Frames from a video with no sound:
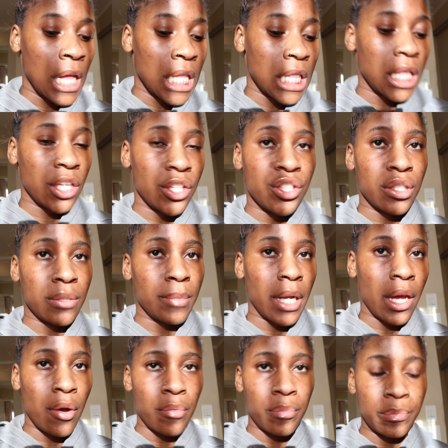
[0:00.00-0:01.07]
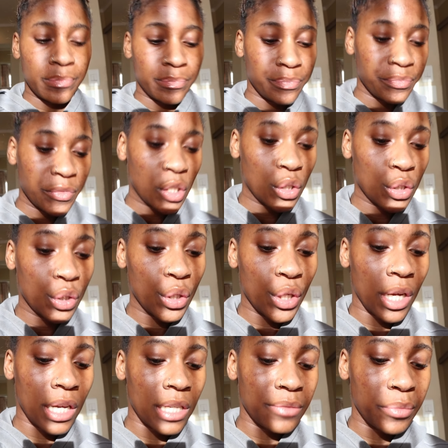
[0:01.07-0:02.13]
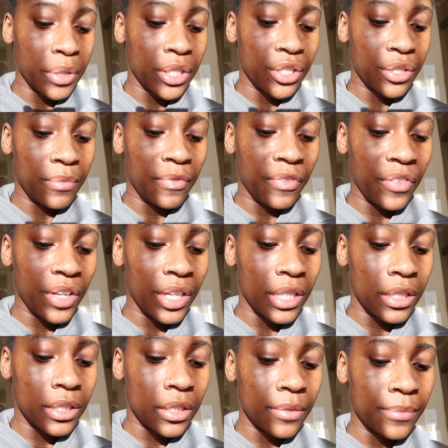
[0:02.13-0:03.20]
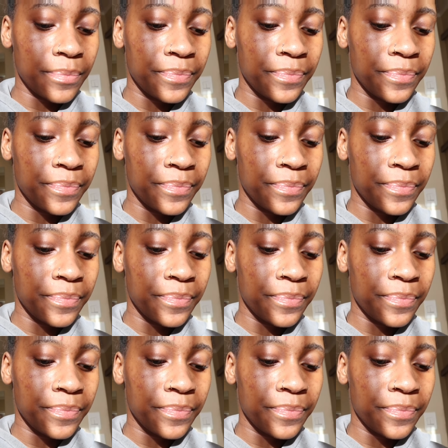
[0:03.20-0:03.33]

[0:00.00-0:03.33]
the gym now. I'll show you guys my gym fit.